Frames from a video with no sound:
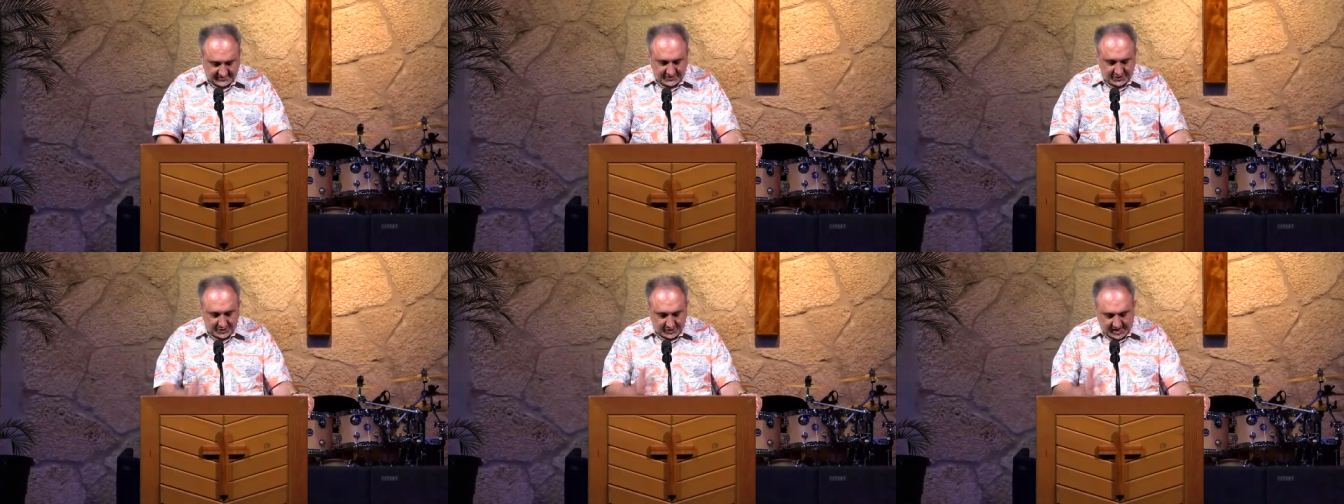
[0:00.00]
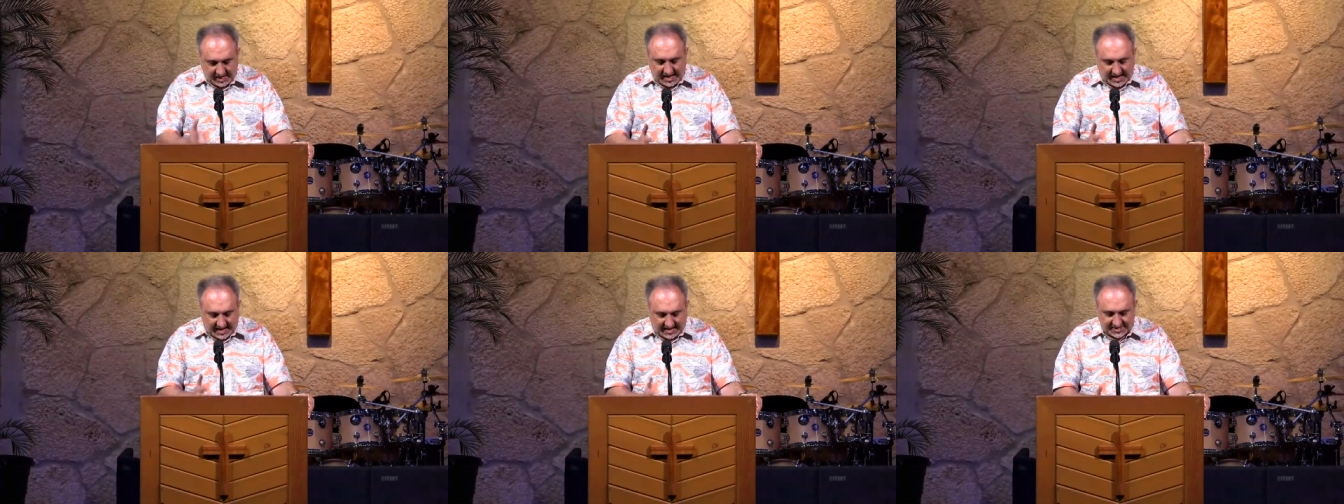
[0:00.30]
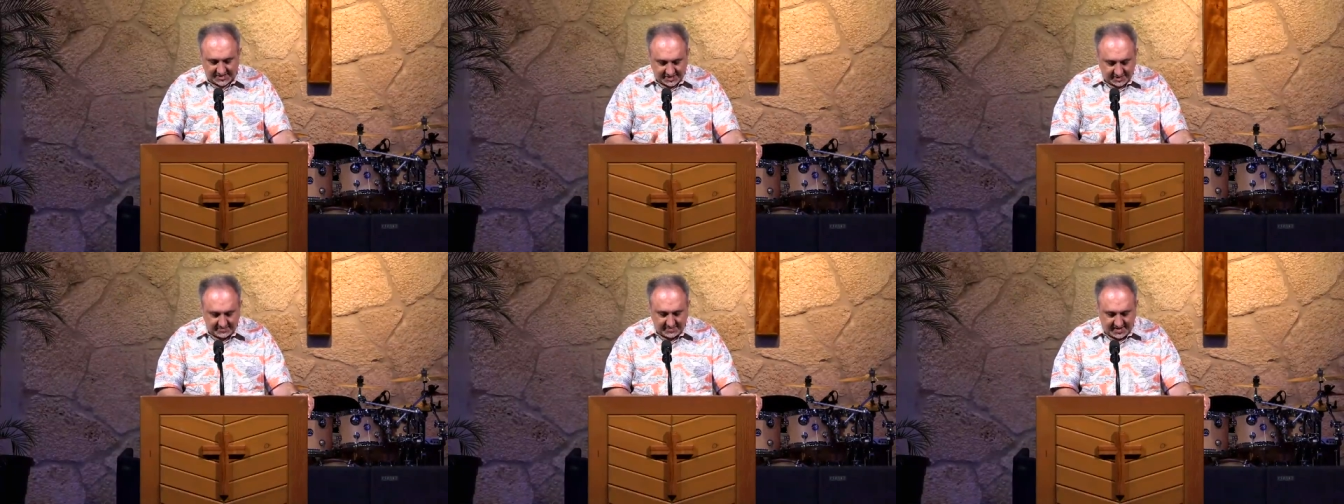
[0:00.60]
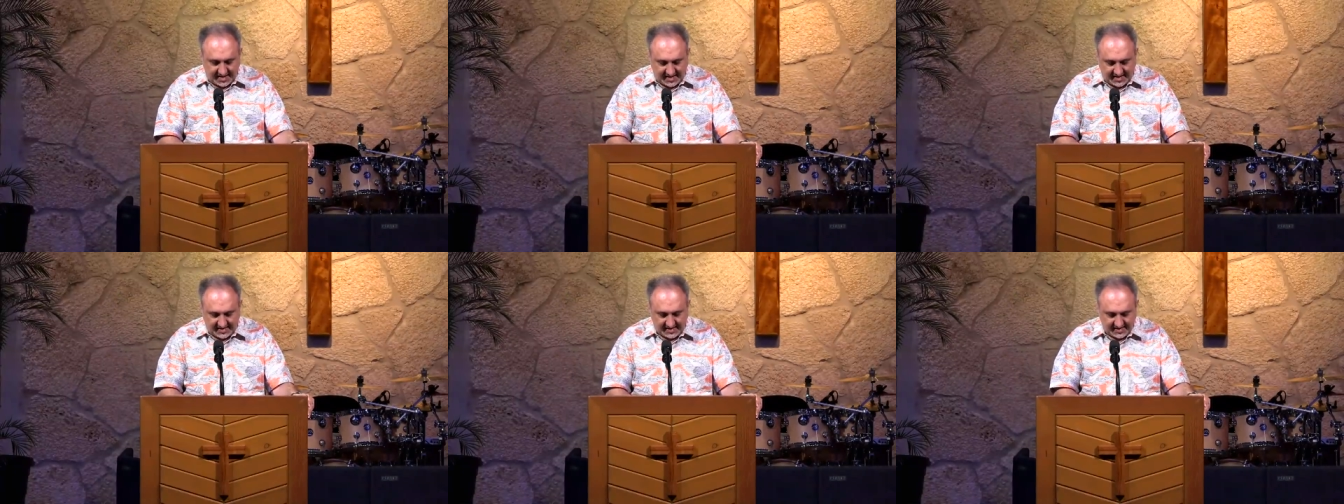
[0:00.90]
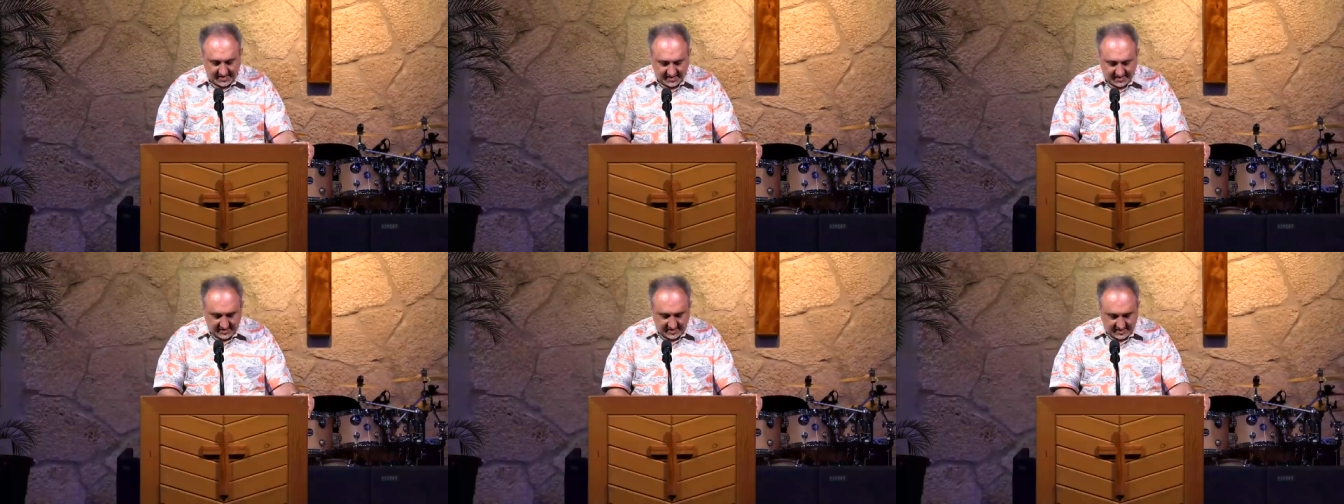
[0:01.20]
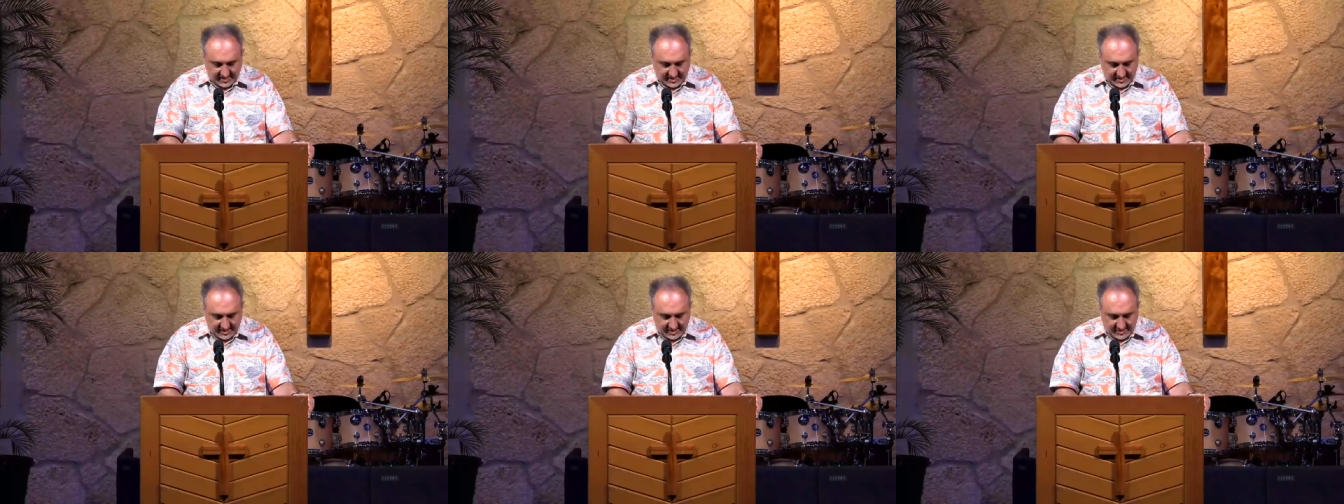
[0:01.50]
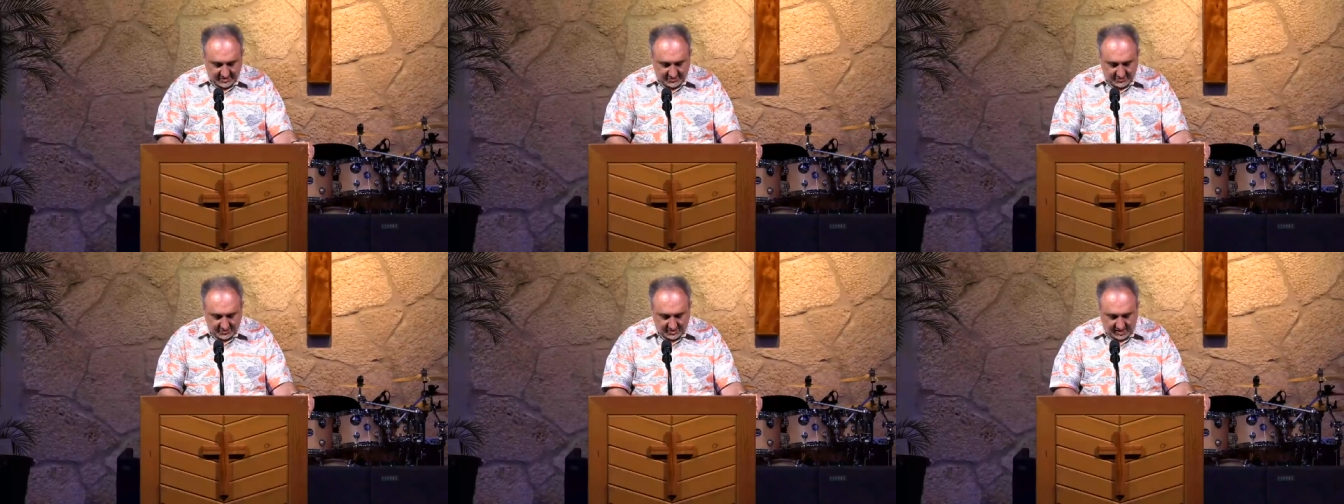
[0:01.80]
If you were to ask me
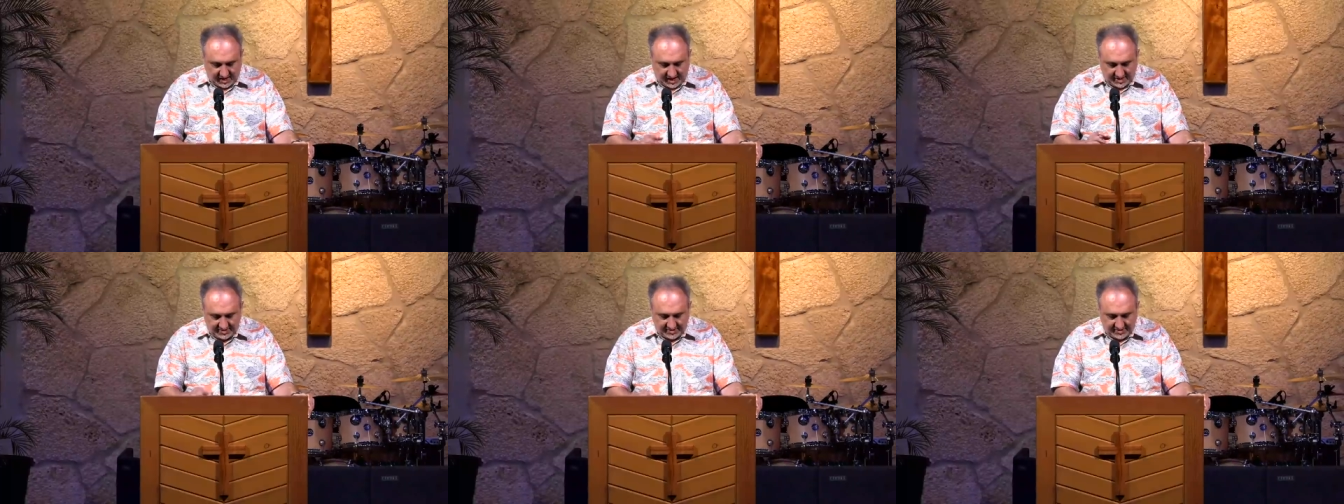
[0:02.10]
what